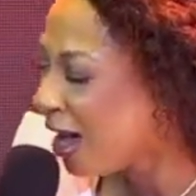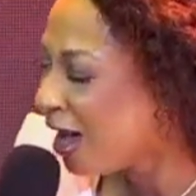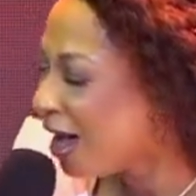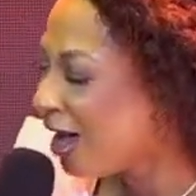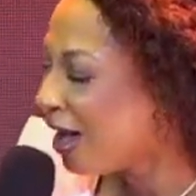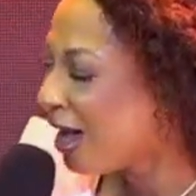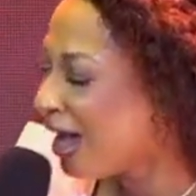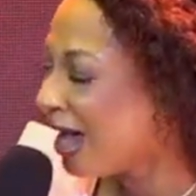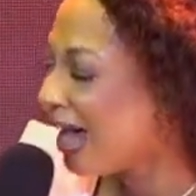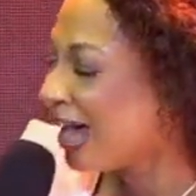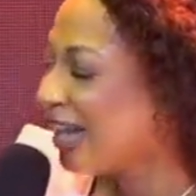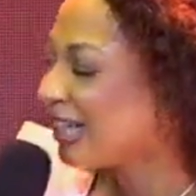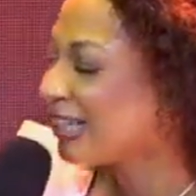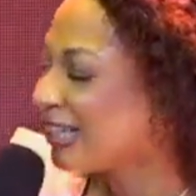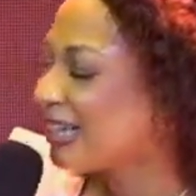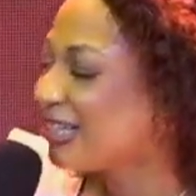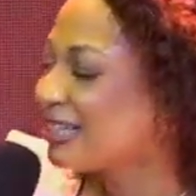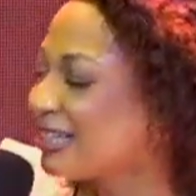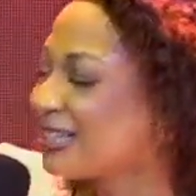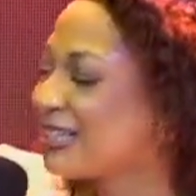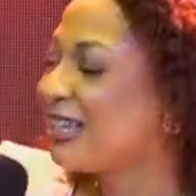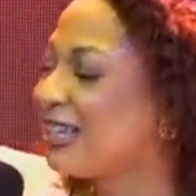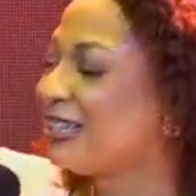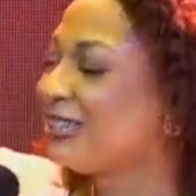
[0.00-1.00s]
And I
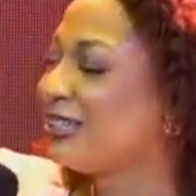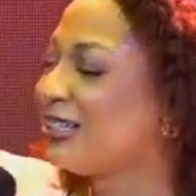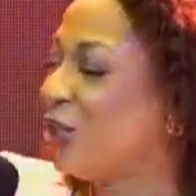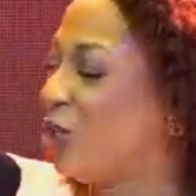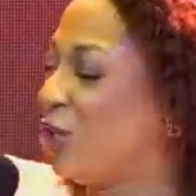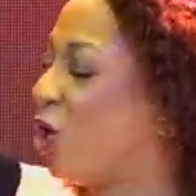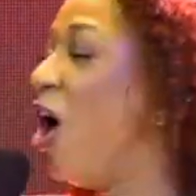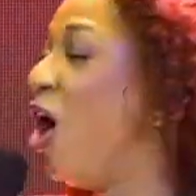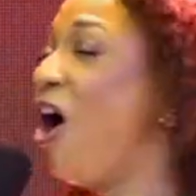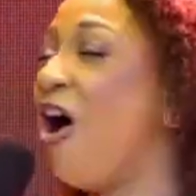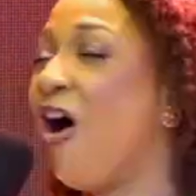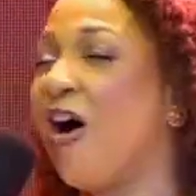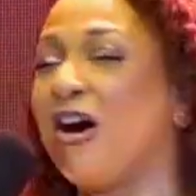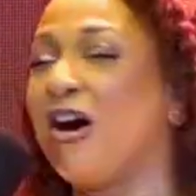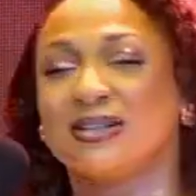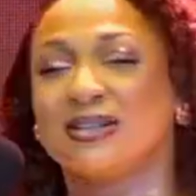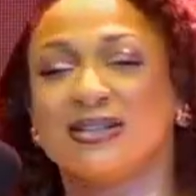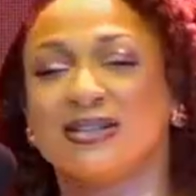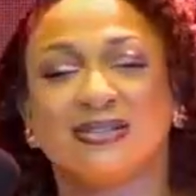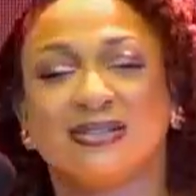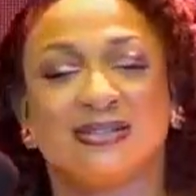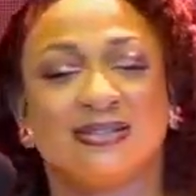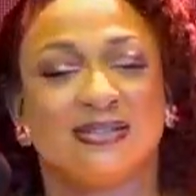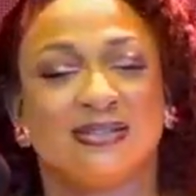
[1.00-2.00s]
said, Lord,
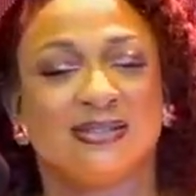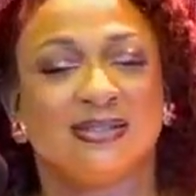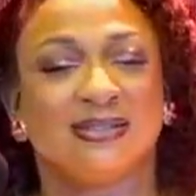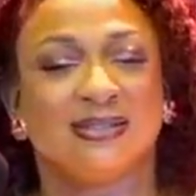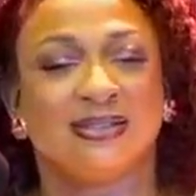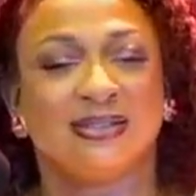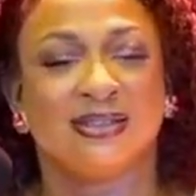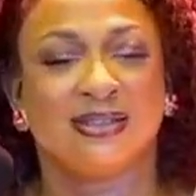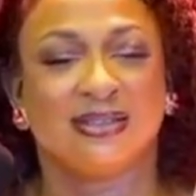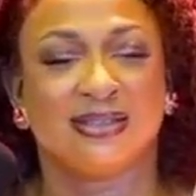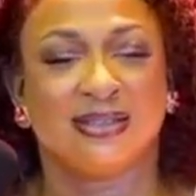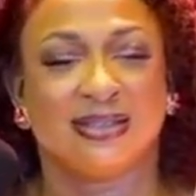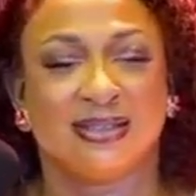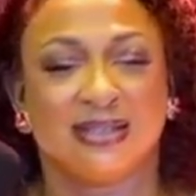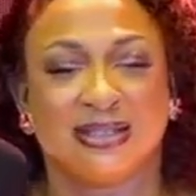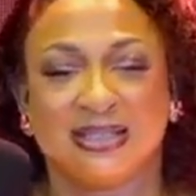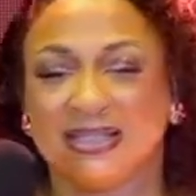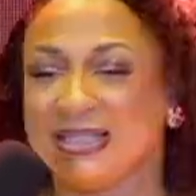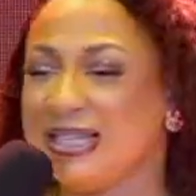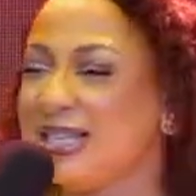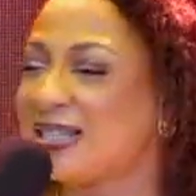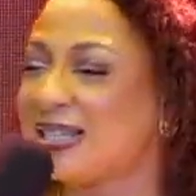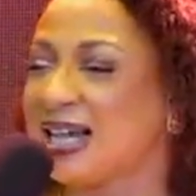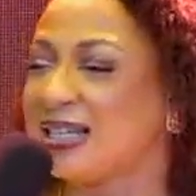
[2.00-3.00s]

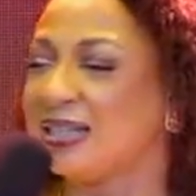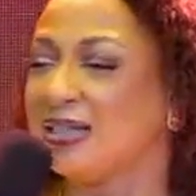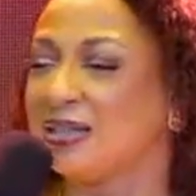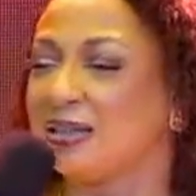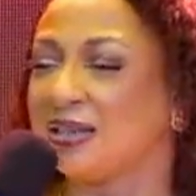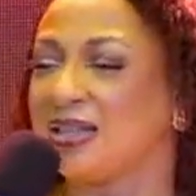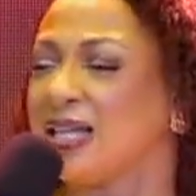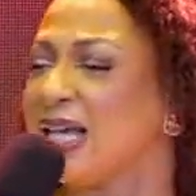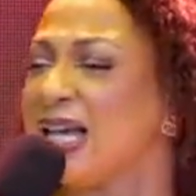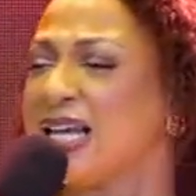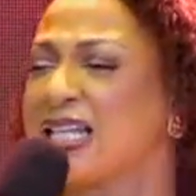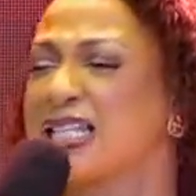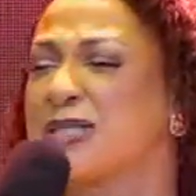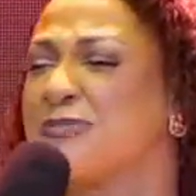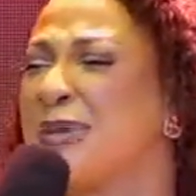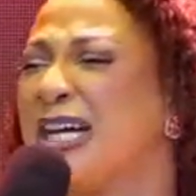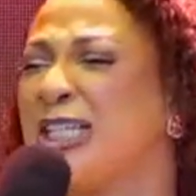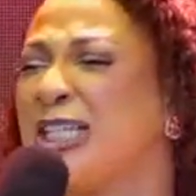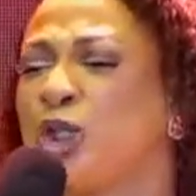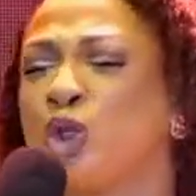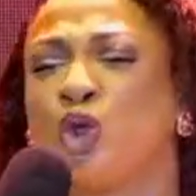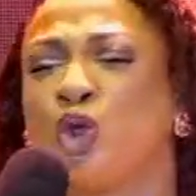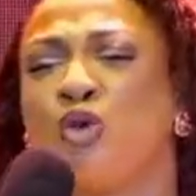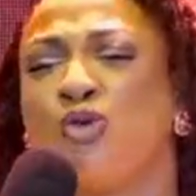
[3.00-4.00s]
these are the things my
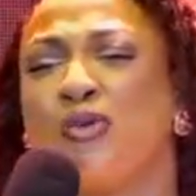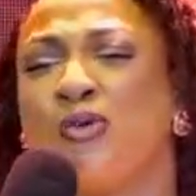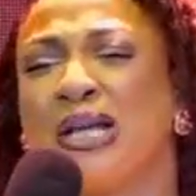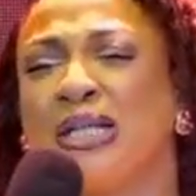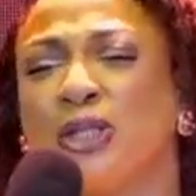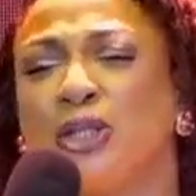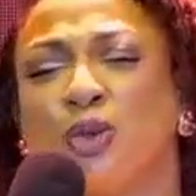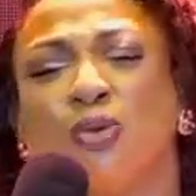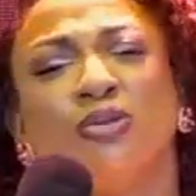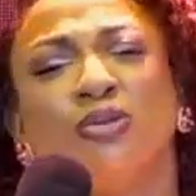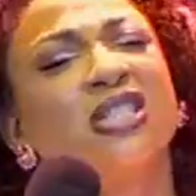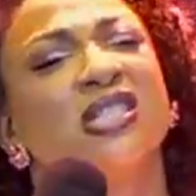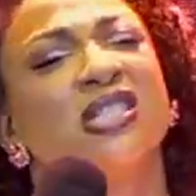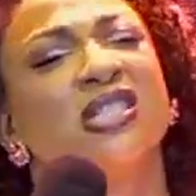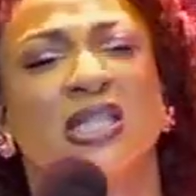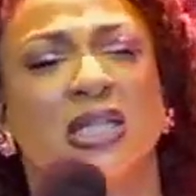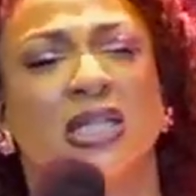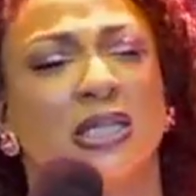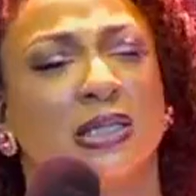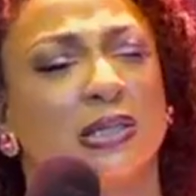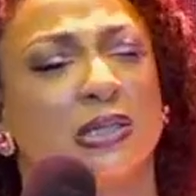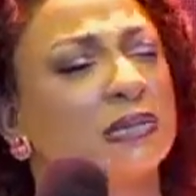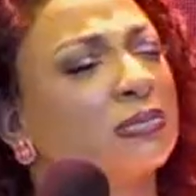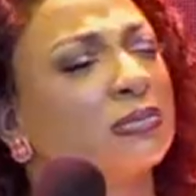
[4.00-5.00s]
children don't need.
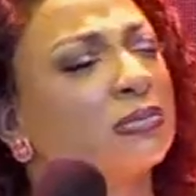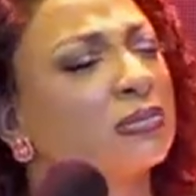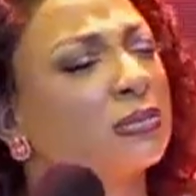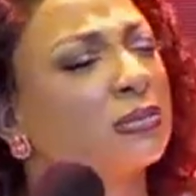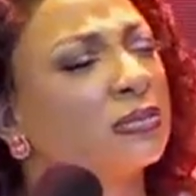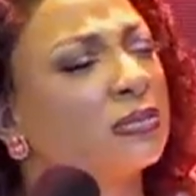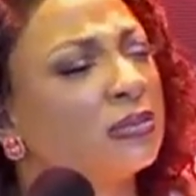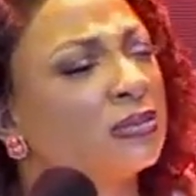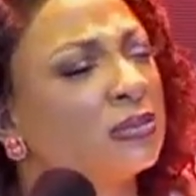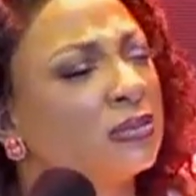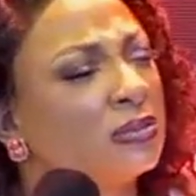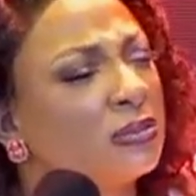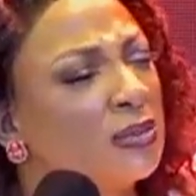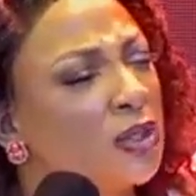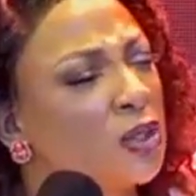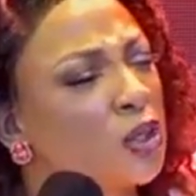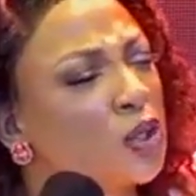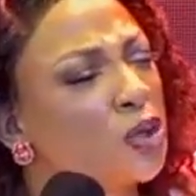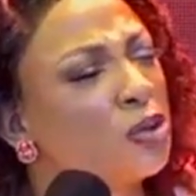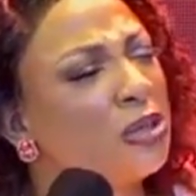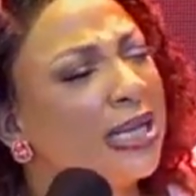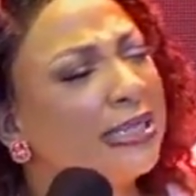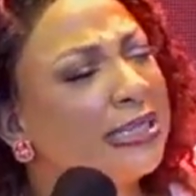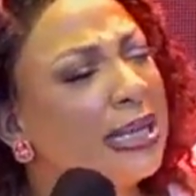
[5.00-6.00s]
So
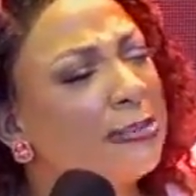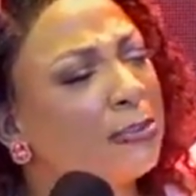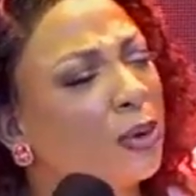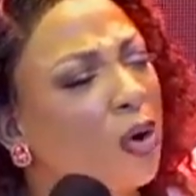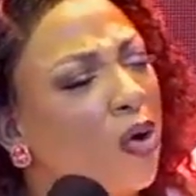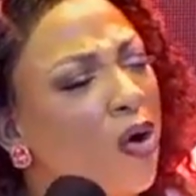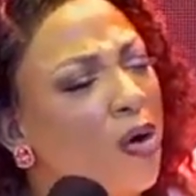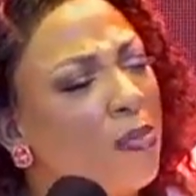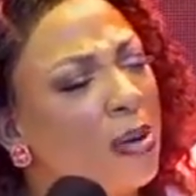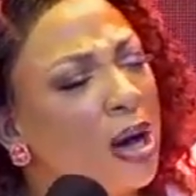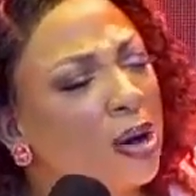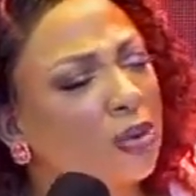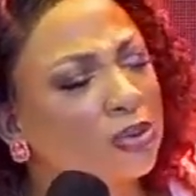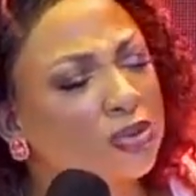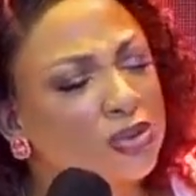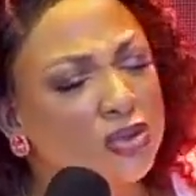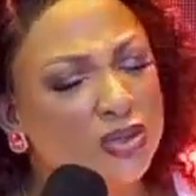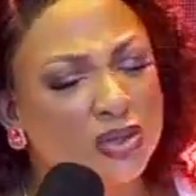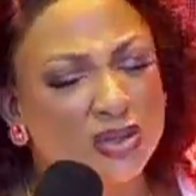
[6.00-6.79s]
let them come out.